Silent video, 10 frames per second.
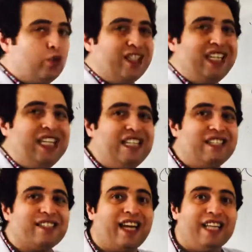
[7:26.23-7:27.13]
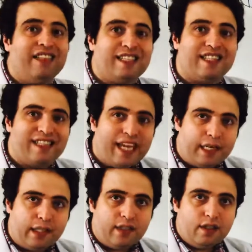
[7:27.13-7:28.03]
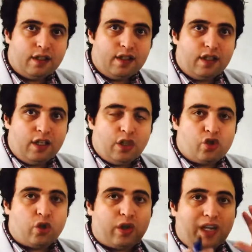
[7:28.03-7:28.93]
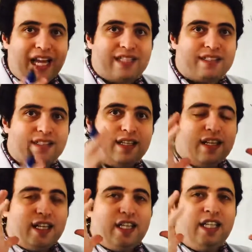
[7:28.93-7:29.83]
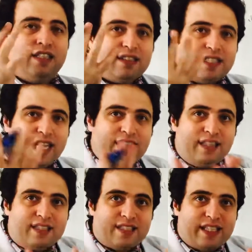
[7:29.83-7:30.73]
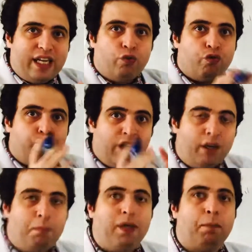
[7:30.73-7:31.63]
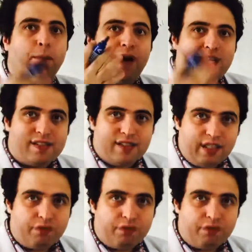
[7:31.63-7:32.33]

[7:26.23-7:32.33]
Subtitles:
inside the cell. So class, inside the cell will be positive.